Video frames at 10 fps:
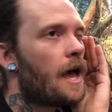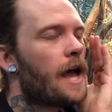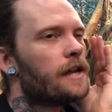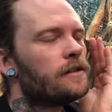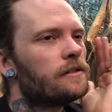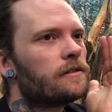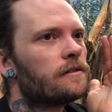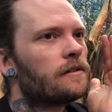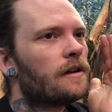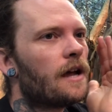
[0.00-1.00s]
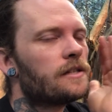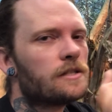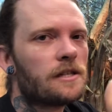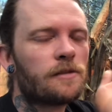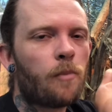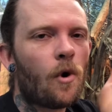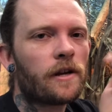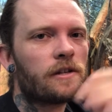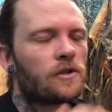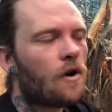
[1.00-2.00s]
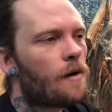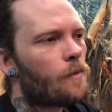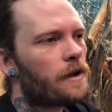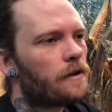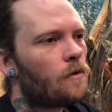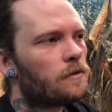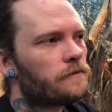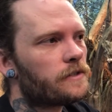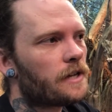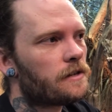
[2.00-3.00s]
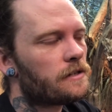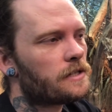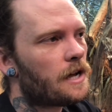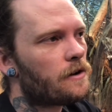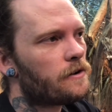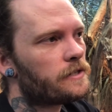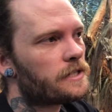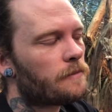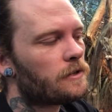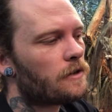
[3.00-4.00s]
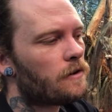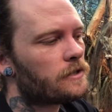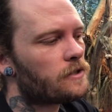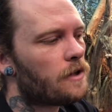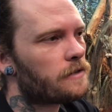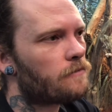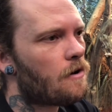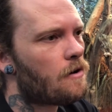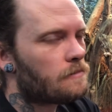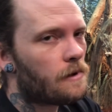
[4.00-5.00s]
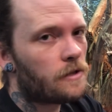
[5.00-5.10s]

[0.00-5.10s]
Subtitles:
And it's this point in time where all of a sudden you start noticing something going slightly wrong.